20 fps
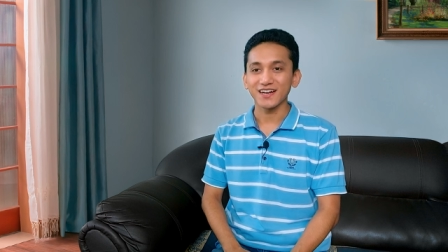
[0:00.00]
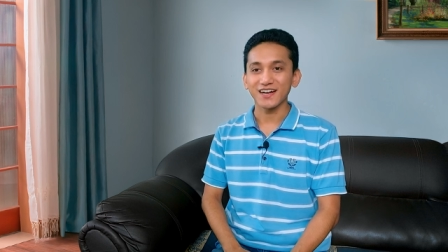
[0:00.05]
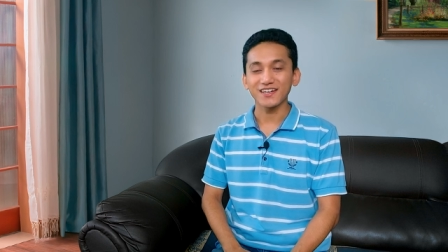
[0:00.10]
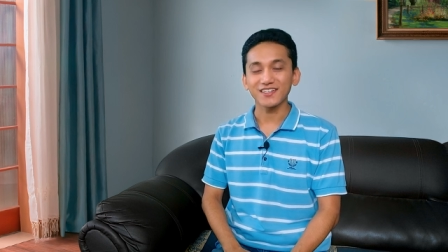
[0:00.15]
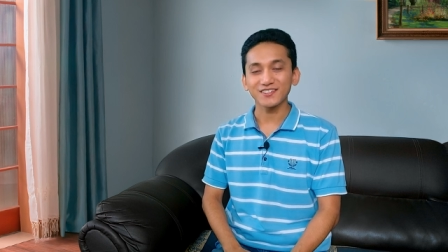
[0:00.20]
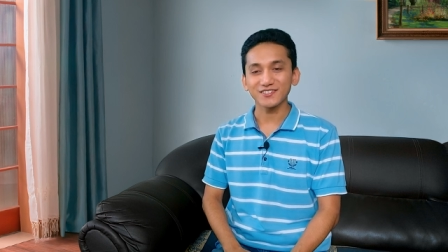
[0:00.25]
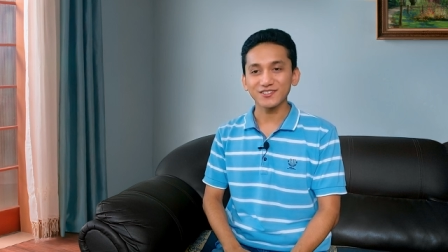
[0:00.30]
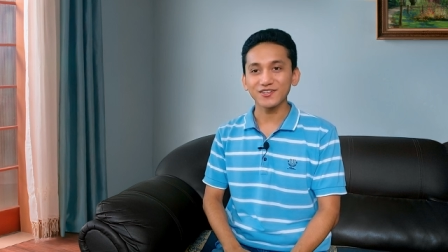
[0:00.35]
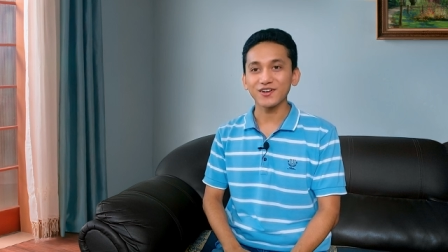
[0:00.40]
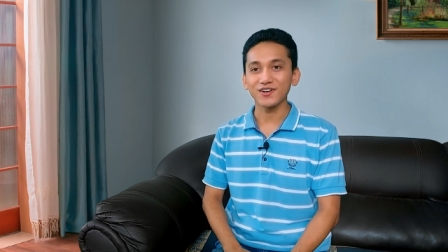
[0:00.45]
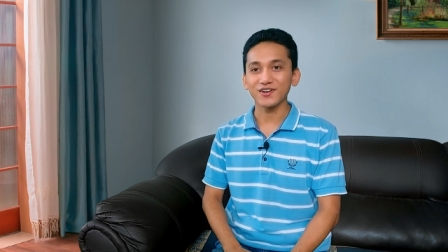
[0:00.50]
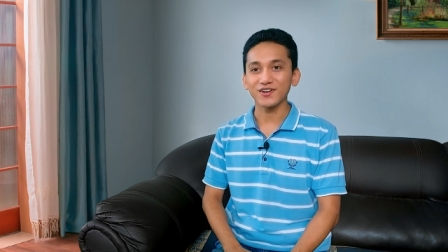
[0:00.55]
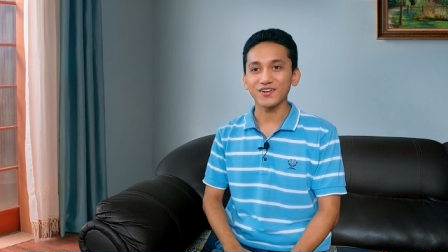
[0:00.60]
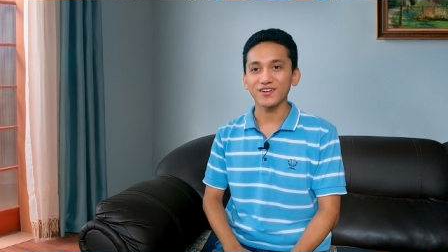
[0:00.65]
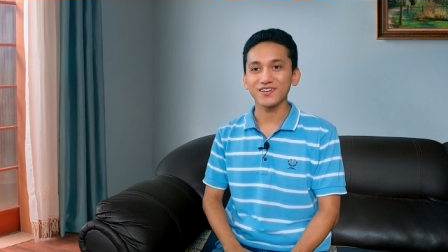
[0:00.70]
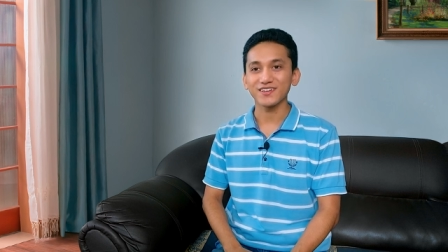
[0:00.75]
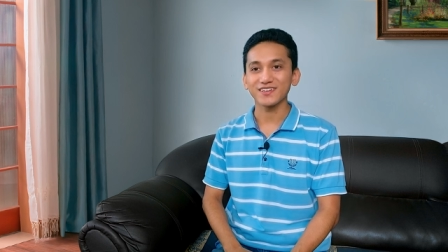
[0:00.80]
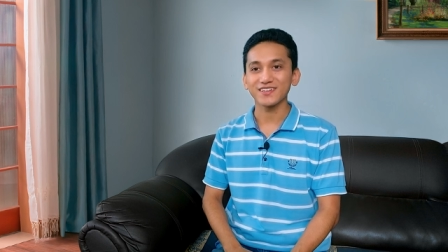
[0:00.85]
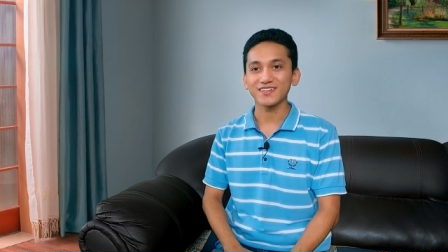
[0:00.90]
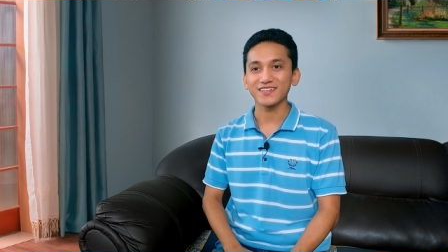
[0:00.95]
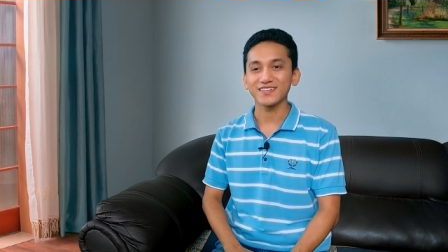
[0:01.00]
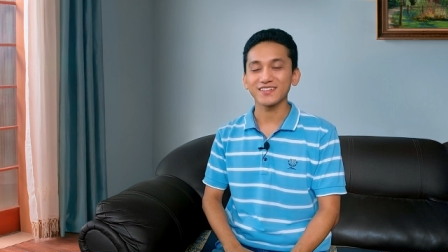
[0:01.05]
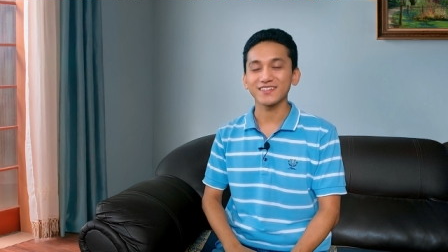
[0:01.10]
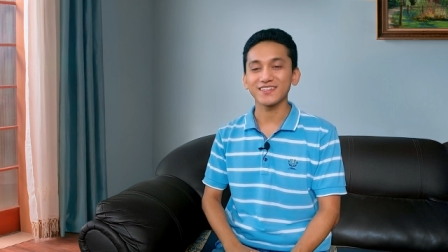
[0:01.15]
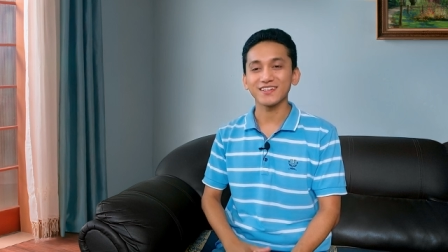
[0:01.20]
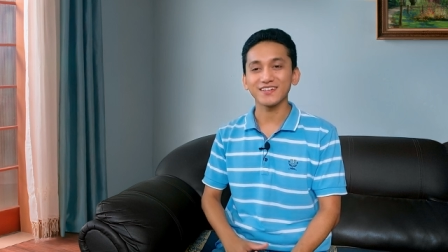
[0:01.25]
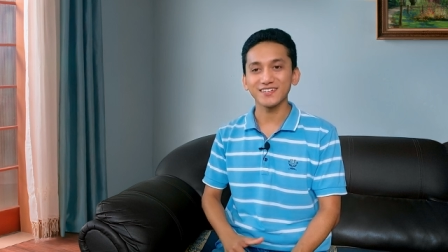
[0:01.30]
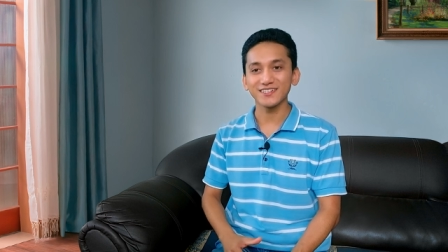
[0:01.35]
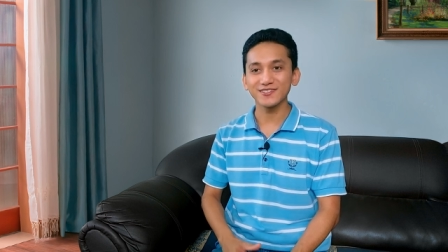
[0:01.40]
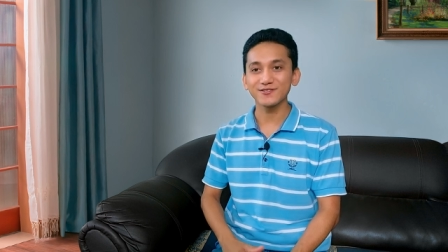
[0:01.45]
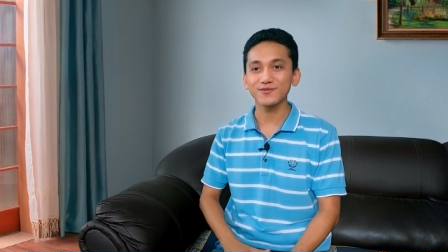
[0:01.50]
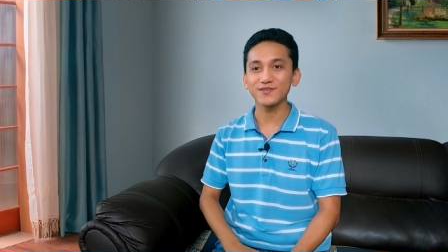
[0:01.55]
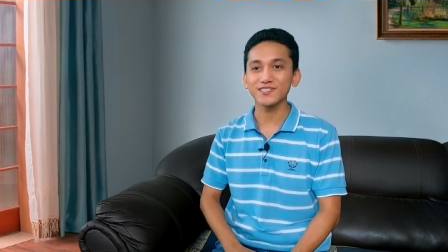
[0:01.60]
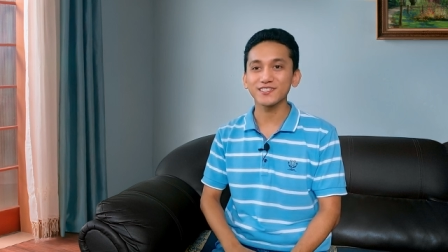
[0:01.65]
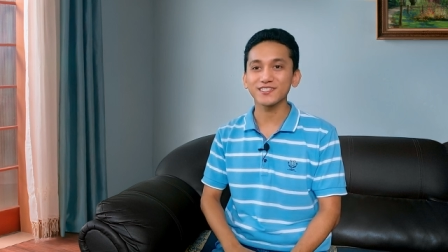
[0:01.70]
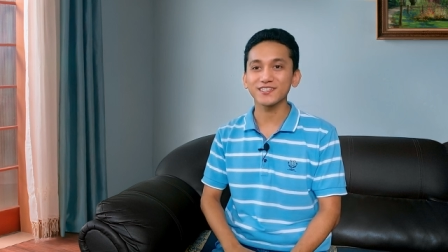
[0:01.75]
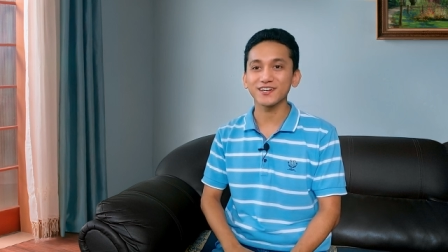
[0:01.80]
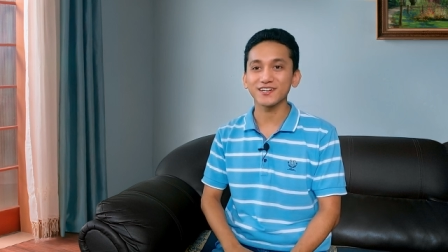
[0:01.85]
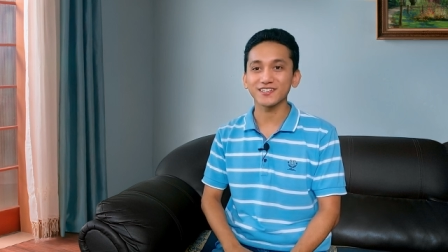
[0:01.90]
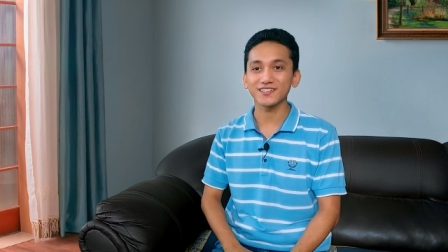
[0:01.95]
I saw that this
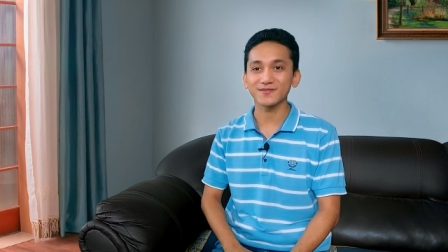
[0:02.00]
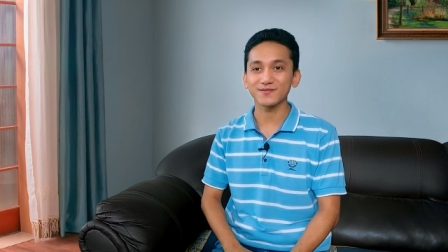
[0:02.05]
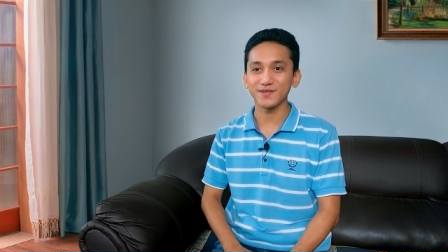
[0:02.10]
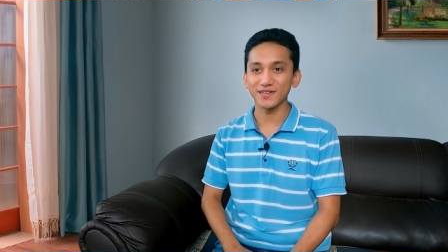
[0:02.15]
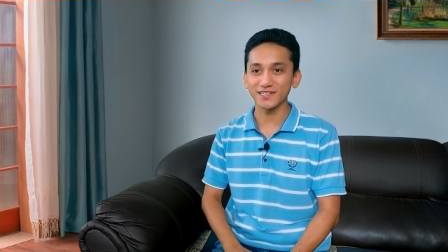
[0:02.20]
was God's